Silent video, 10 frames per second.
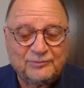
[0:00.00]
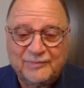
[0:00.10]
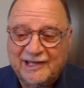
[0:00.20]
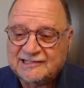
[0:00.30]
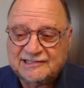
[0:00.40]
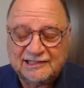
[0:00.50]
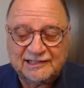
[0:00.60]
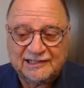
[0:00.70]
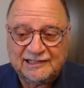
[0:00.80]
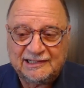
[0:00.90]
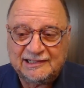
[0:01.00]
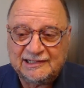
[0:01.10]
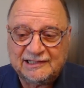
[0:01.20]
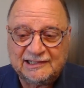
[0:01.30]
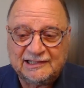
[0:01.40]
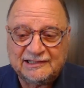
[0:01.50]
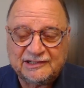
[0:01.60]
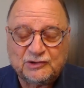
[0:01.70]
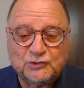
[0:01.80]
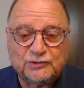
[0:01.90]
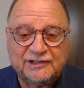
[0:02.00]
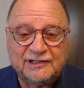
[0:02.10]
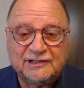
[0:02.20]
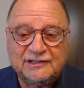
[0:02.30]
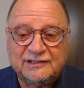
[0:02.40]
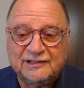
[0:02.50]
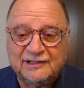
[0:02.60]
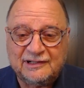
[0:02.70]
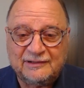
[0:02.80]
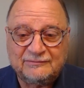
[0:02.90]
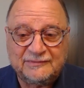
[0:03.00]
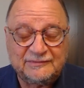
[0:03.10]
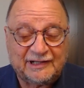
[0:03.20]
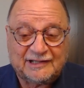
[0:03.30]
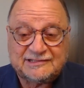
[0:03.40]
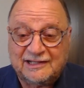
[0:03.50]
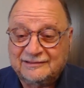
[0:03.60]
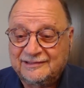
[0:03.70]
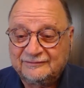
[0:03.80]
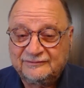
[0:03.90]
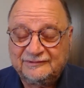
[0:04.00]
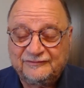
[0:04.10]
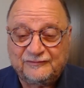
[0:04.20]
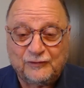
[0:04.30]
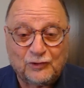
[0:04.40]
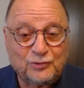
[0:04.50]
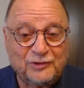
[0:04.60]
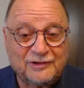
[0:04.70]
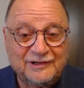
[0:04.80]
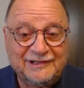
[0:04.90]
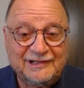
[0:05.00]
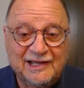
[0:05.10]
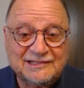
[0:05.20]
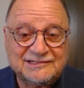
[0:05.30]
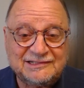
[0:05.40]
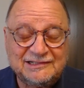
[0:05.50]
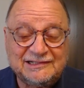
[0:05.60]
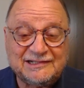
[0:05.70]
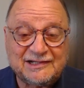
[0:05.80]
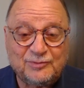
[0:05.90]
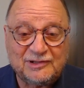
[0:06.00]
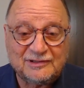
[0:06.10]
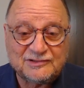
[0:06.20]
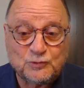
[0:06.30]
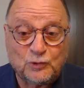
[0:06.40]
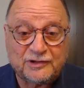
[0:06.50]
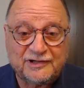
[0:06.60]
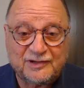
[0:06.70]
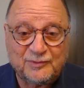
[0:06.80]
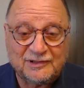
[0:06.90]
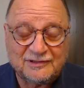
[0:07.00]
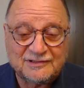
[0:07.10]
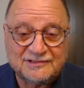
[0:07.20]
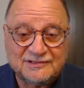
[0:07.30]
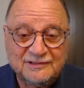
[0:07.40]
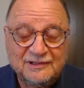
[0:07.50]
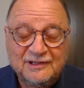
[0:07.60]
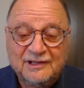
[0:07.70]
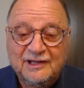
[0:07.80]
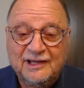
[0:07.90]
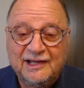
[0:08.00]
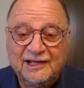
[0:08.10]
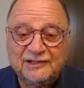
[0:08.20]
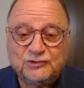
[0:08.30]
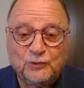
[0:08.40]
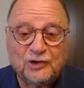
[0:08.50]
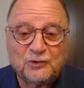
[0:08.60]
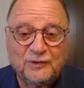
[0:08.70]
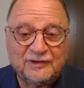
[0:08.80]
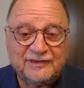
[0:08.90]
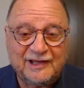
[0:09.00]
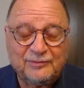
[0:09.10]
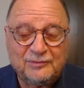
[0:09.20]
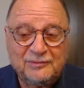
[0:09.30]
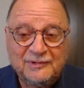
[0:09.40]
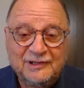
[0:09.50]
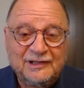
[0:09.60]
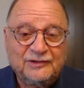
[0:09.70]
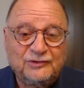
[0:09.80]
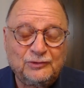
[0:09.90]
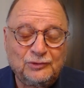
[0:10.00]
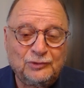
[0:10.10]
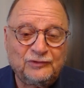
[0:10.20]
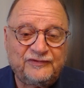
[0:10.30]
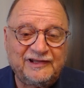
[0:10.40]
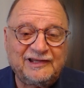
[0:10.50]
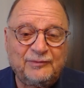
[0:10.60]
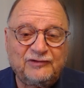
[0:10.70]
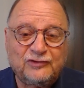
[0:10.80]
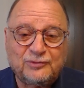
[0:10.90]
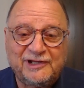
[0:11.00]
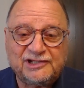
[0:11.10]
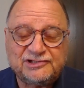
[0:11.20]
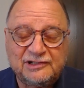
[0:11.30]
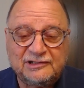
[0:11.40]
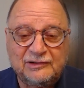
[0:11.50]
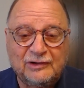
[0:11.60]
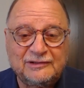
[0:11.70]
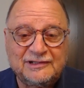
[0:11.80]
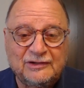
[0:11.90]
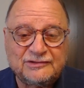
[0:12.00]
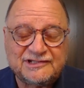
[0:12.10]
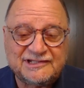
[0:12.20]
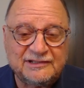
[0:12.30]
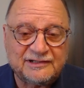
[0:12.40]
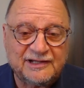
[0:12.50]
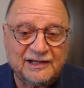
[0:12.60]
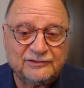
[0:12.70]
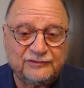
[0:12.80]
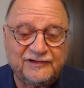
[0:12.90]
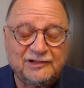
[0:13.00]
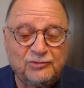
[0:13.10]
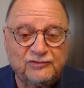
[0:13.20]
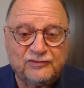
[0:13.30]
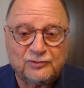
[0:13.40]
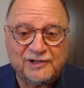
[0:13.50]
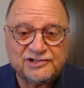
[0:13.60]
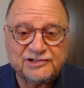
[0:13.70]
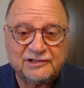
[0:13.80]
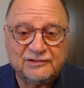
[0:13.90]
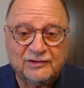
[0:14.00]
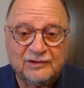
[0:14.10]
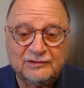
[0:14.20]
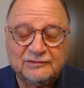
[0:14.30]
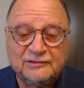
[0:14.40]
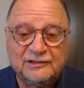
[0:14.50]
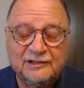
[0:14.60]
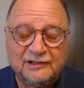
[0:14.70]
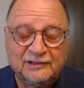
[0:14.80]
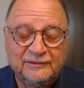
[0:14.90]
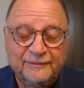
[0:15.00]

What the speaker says: Basically recruiting, like I said, former Nazi criminals, war criminals, to work with them, to feed them information on Syria, to feed them information on